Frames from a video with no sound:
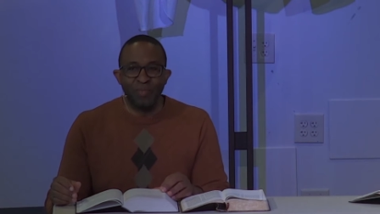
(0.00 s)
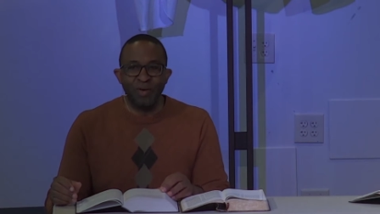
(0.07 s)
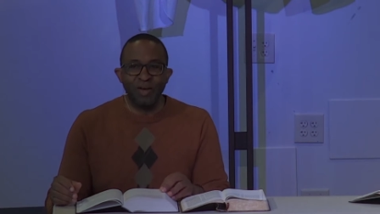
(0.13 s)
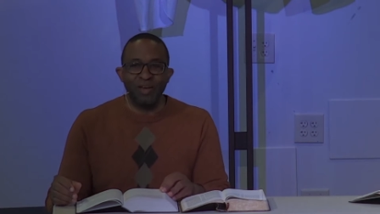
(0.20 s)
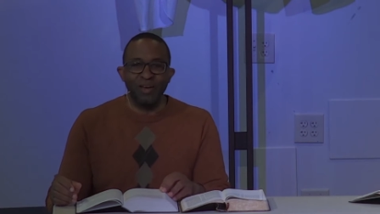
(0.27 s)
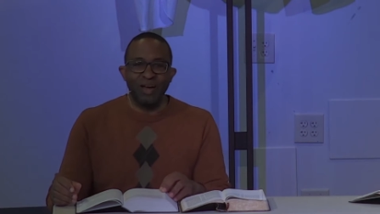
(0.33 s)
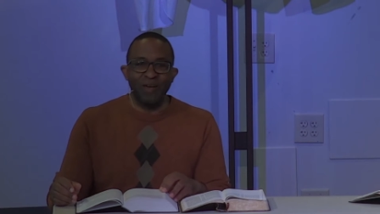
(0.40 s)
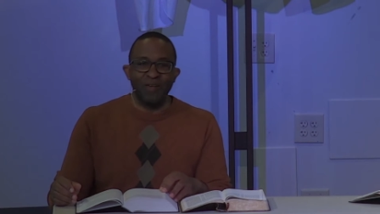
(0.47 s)

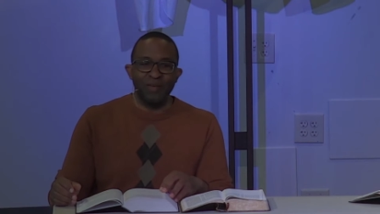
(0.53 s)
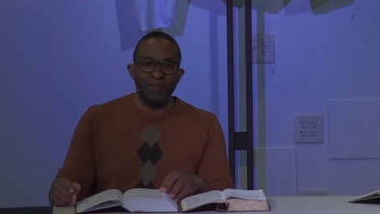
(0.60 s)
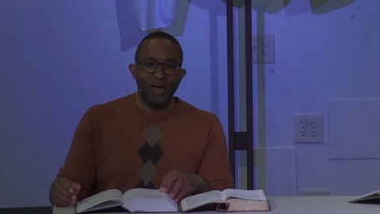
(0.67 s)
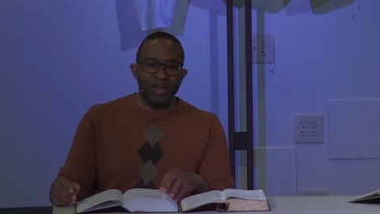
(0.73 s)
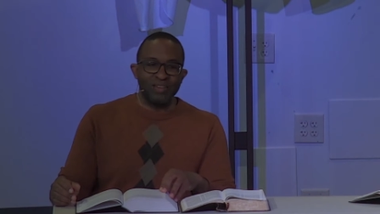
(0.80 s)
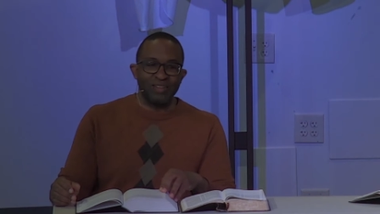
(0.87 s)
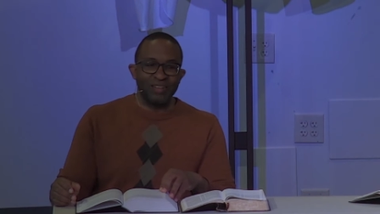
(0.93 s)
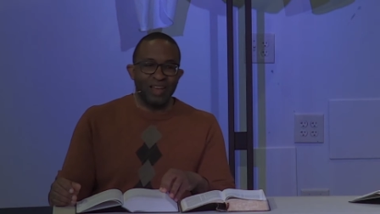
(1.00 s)
but I would
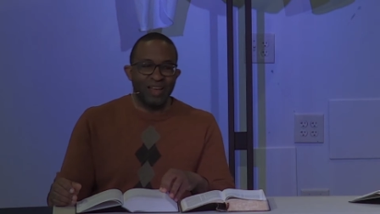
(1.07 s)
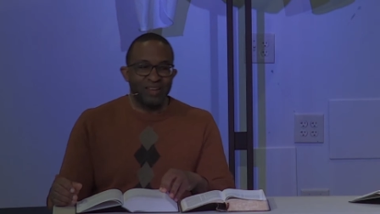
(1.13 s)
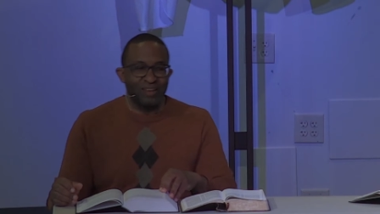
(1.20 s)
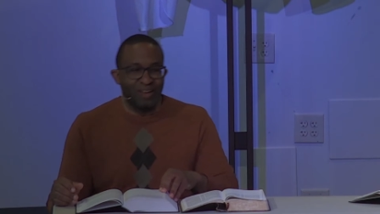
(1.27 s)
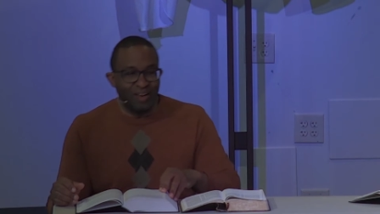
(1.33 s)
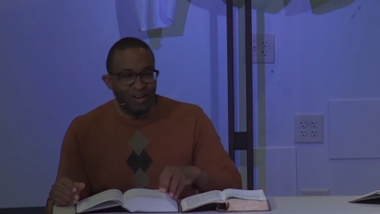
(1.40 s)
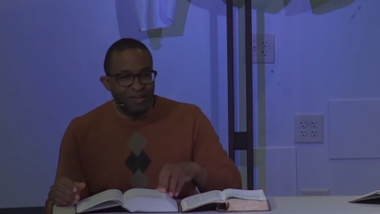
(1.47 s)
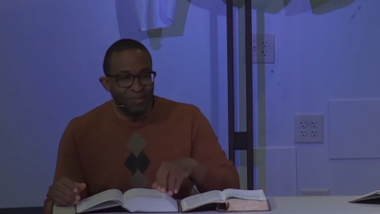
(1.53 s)
imagine
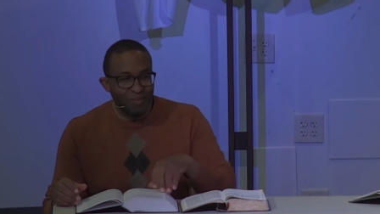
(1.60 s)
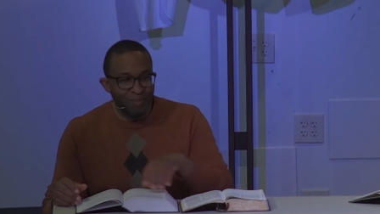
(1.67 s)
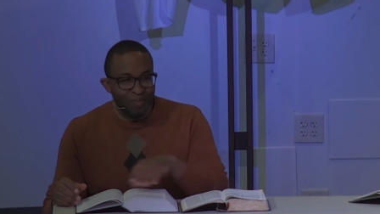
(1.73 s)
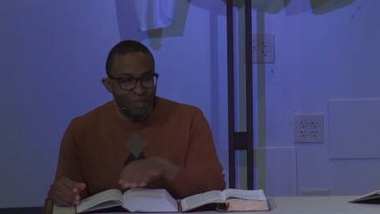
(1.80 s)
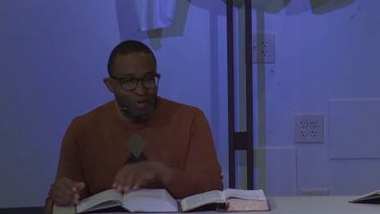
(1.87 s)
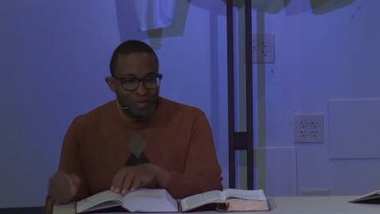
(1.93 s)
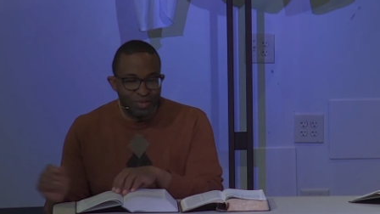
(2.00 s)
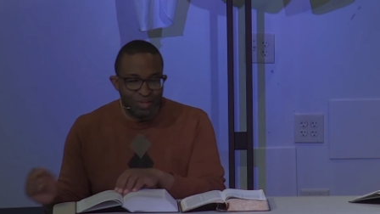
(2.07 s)
that
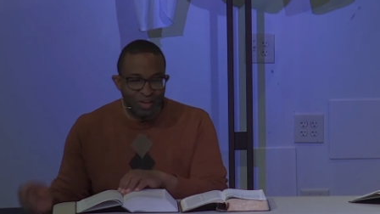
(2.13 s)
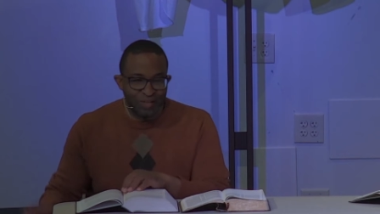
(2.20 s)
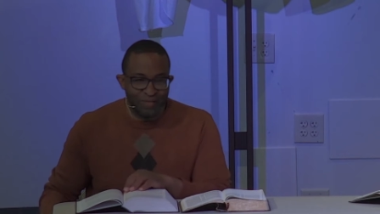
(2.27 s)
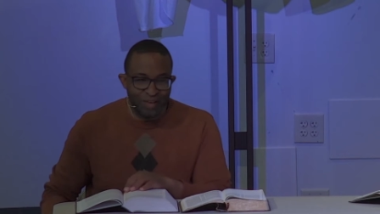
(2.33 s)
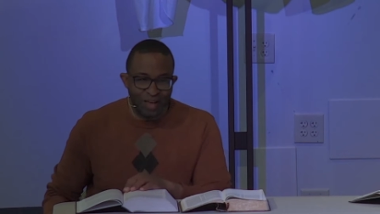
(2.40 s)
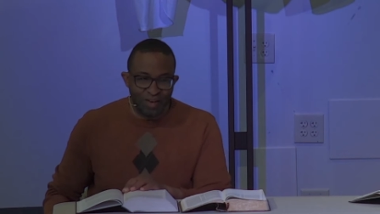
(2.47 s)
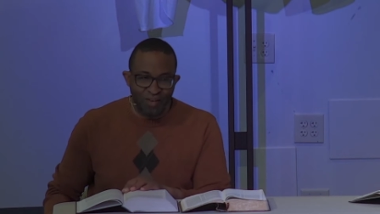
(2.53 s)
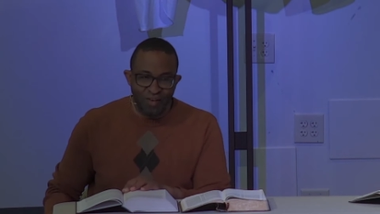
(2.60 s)
most,
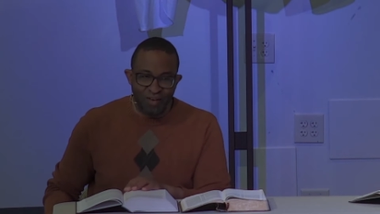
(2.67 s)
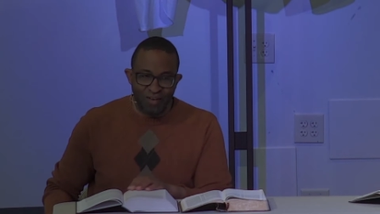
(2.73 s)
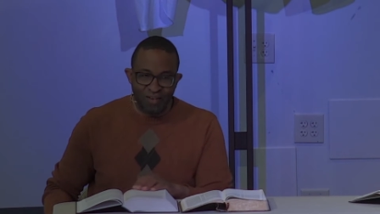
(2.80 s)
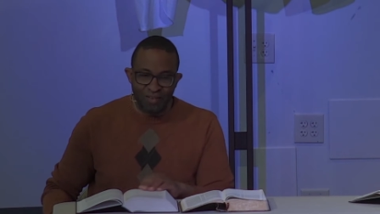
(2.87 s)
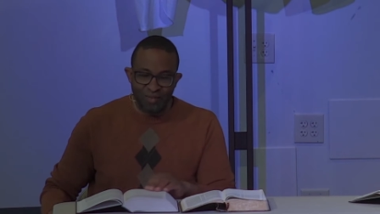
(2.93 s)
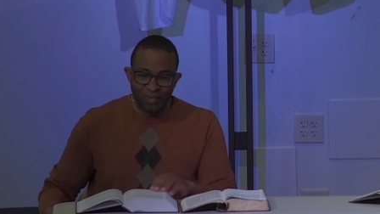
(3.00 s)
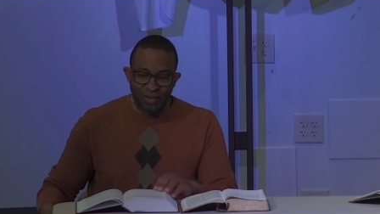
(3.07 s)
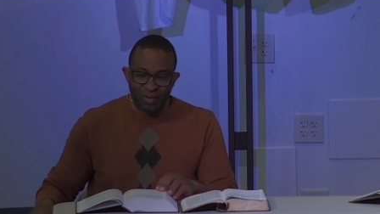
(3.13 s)
if not
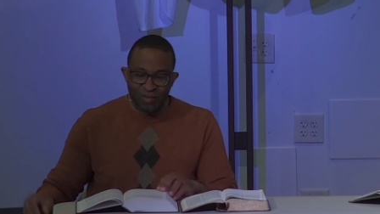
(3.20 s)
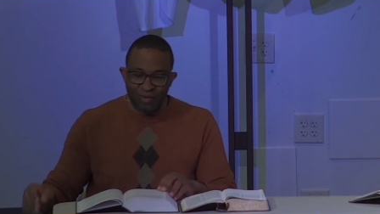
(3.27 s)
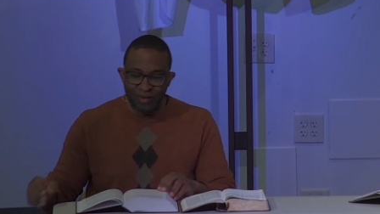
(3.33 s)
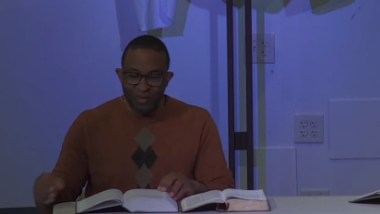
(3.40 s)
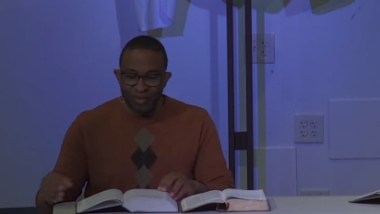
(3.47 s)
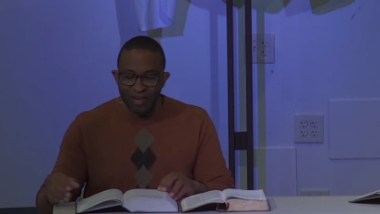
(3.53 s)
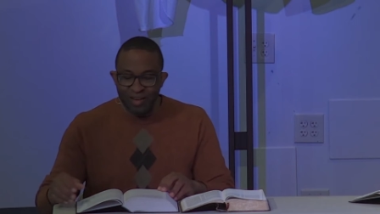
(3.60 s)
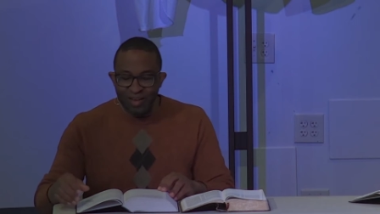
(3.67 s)
all, of what he
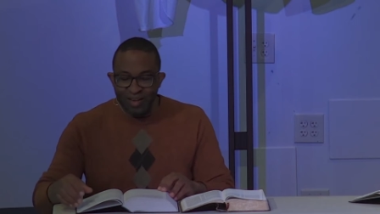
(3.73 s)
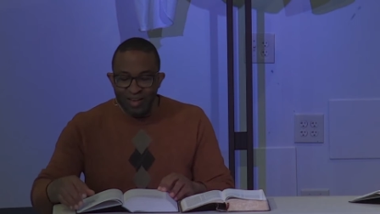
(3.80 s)
wrote